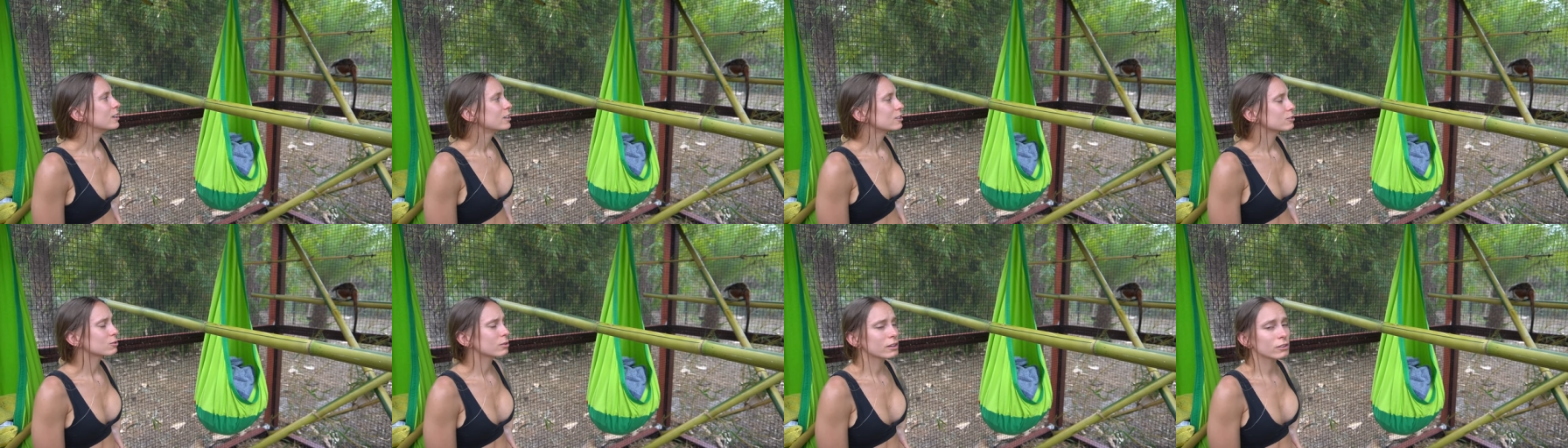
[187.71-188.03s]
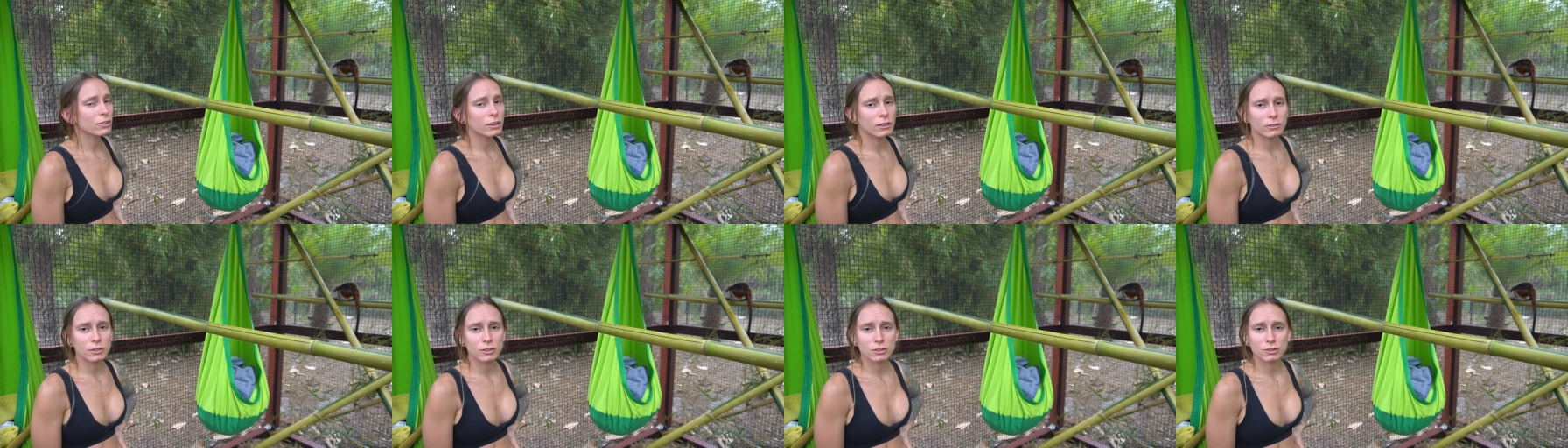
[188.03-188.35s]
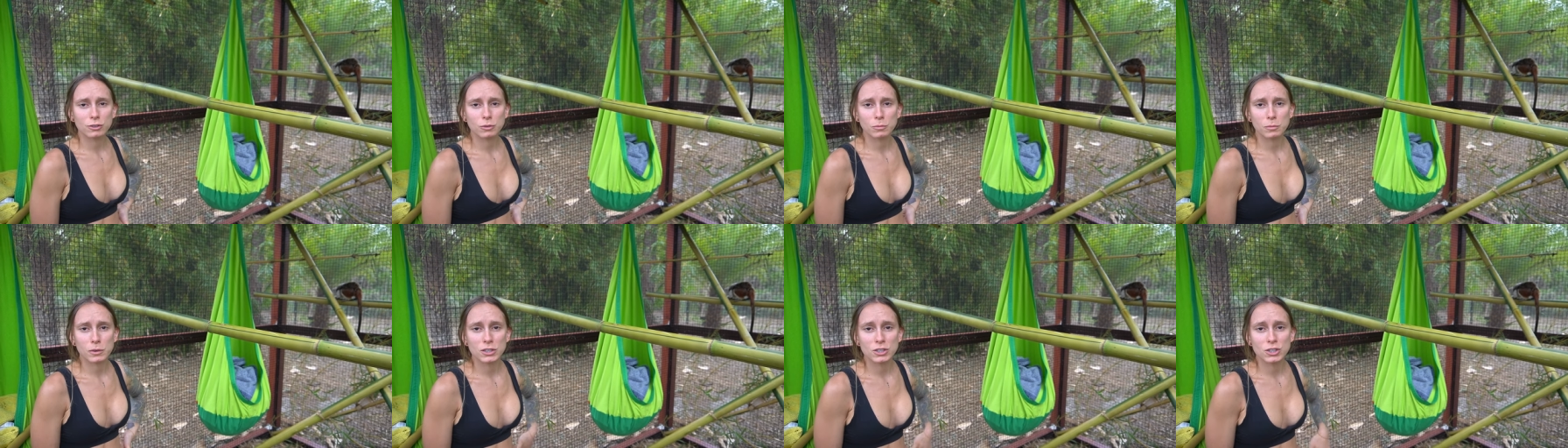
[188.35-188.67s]
So I love her
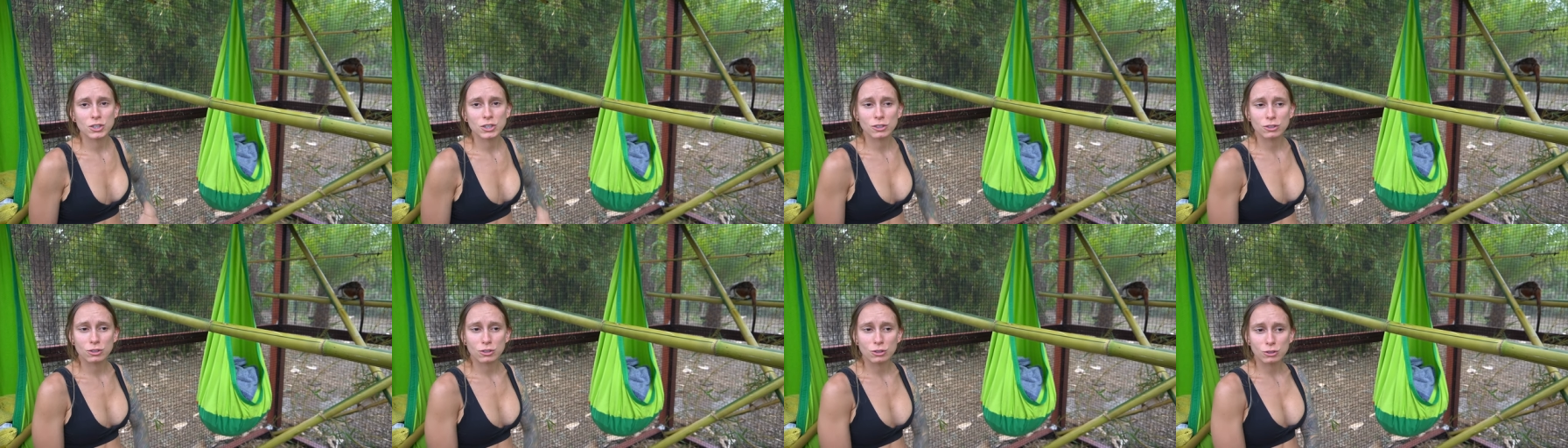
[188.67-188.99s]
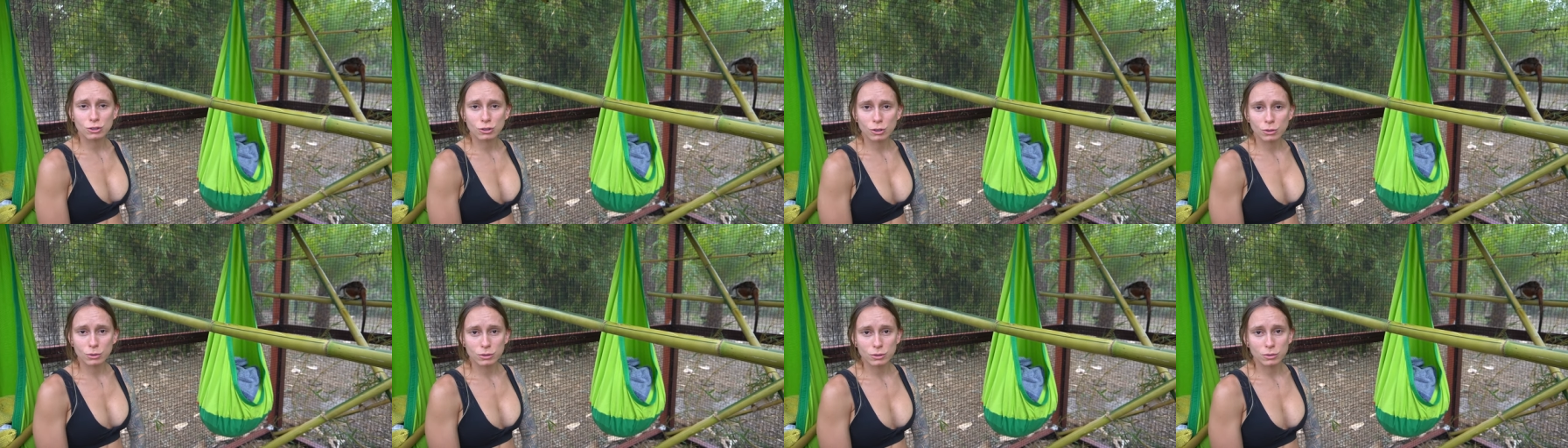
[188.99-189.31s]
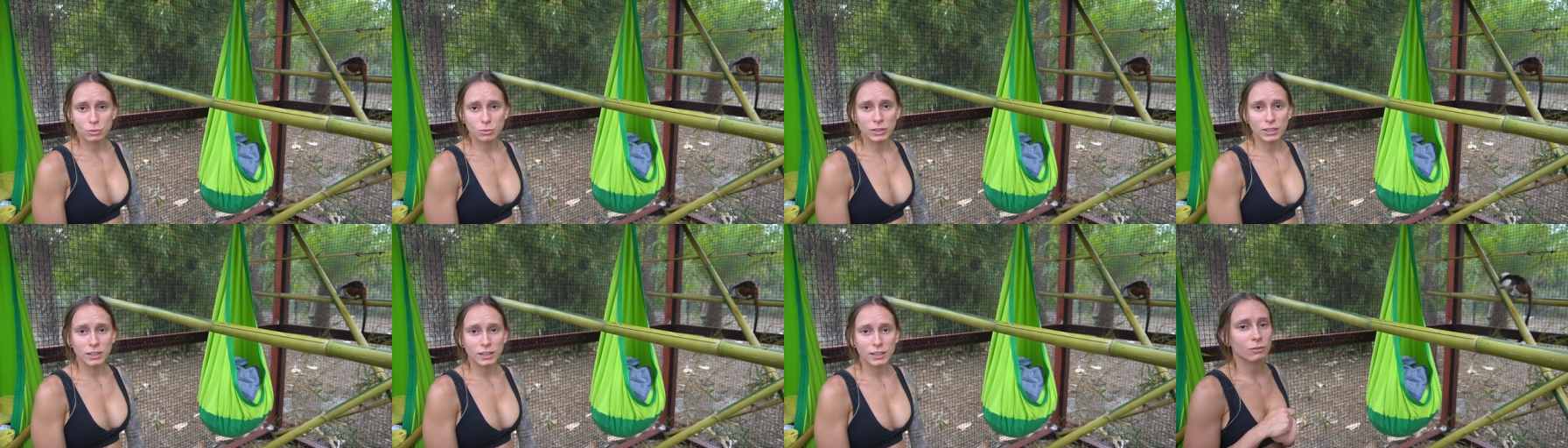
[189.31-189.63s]
so much. She is so
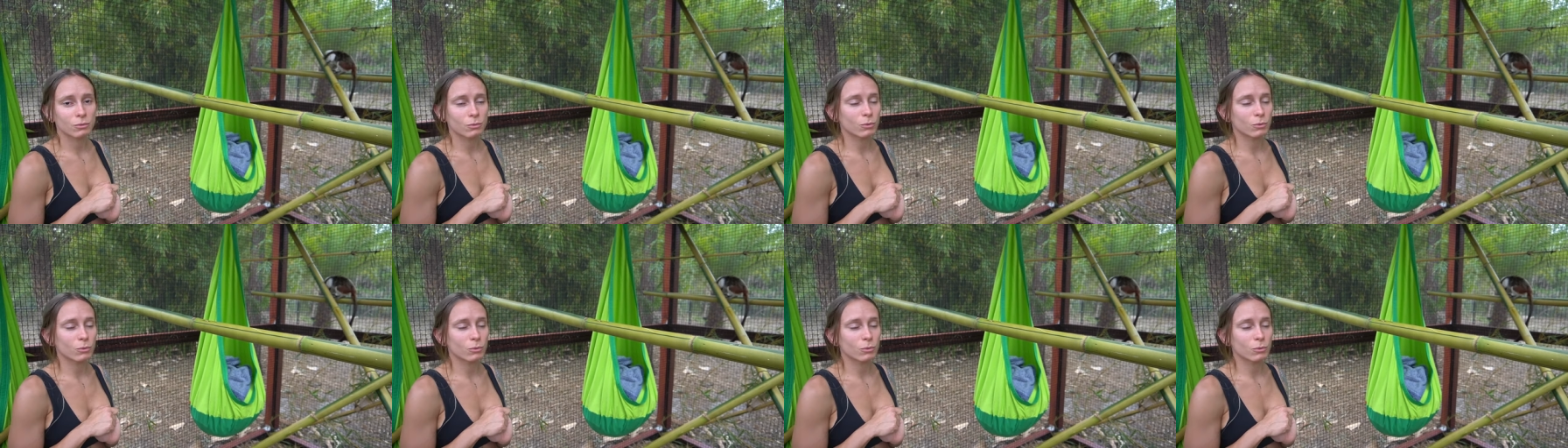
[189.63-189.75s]
sweet.